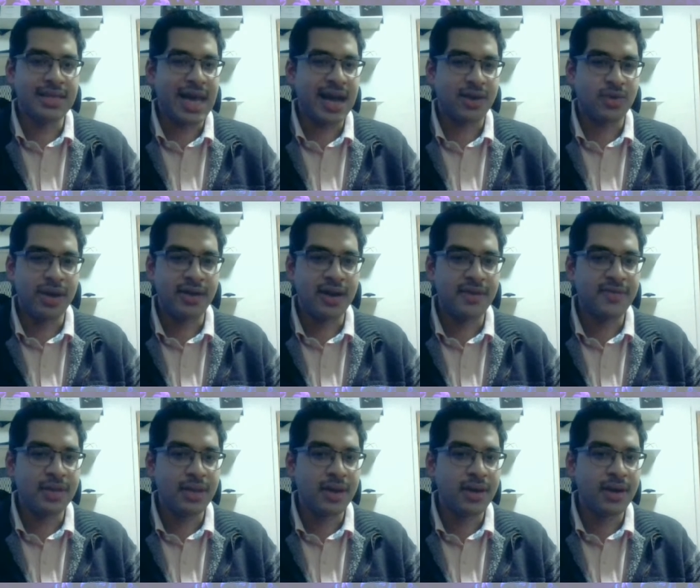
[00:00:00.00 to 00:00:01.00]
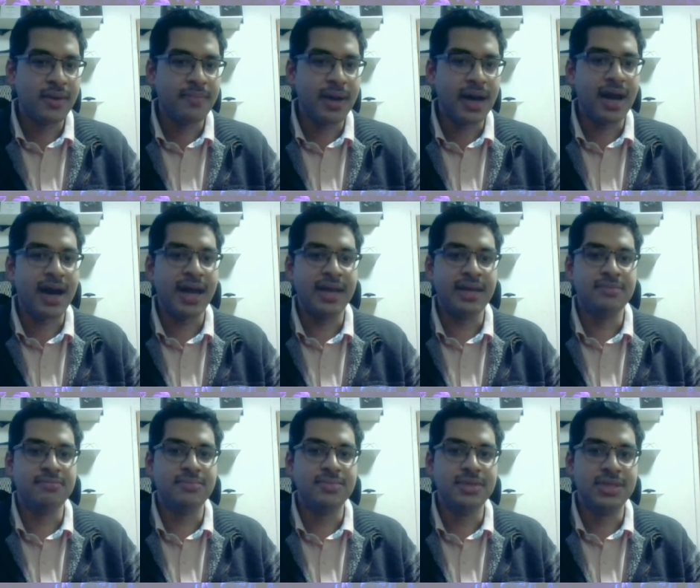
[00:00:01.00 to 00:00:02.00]
that quick of a learner, but I
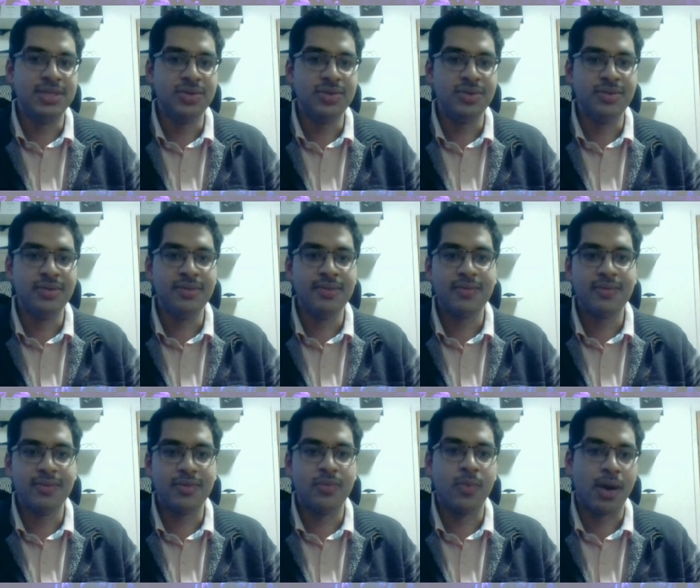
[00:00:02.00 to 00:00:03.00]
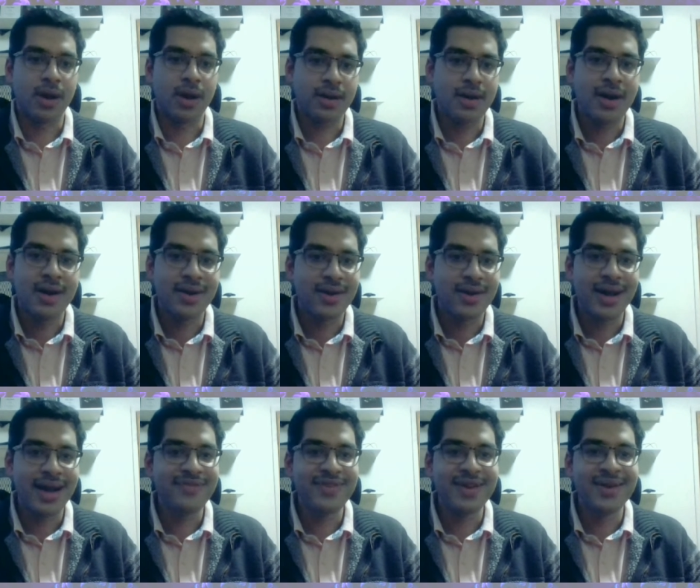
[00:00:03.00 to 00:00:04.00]
do work
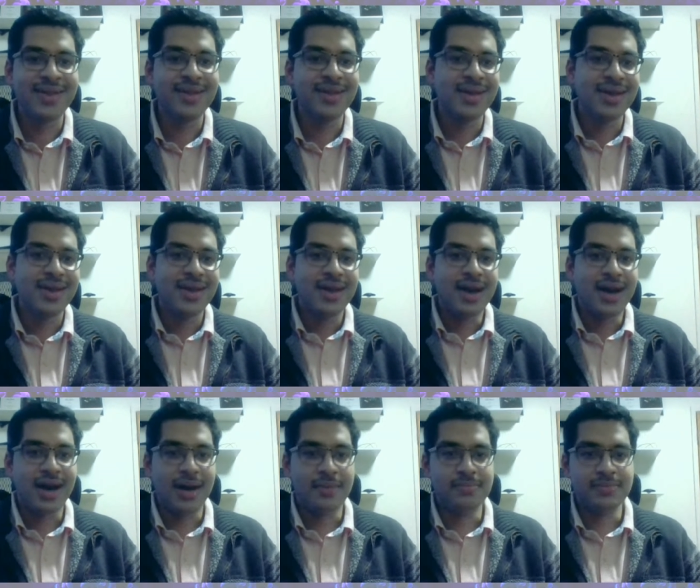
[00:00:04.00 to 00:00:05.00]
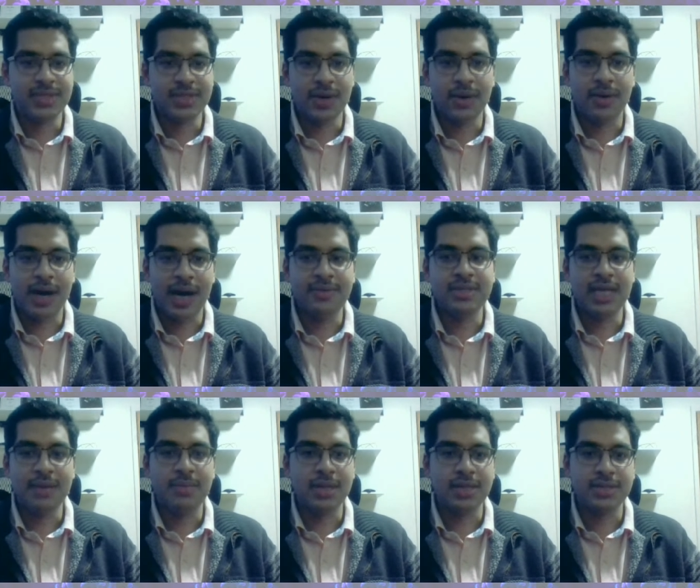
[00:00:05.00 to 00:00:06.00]
harder, I feel. So I was
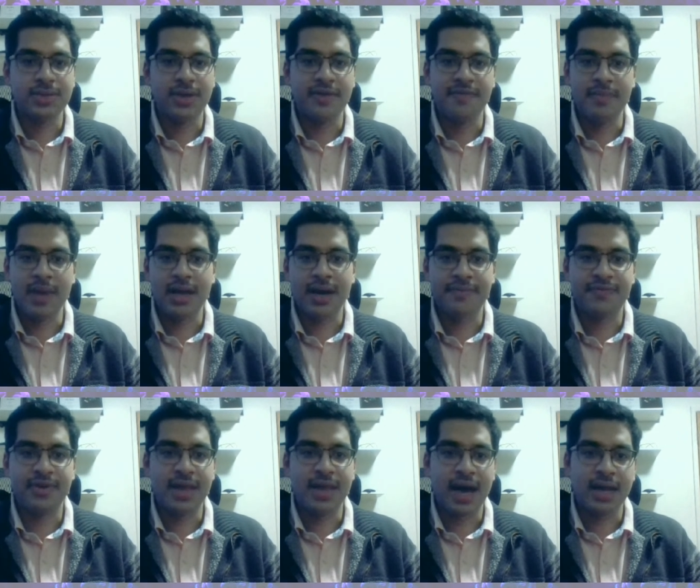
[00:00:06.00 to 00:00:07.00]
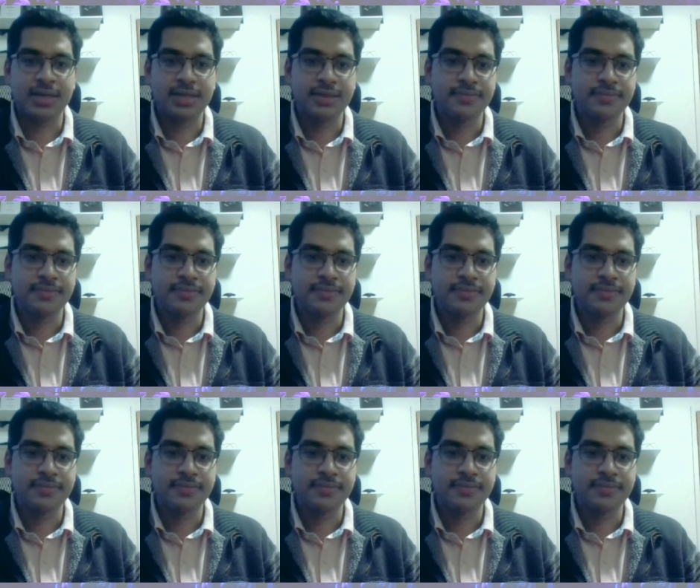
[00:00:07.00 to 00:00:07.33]
able to sort of make up for that.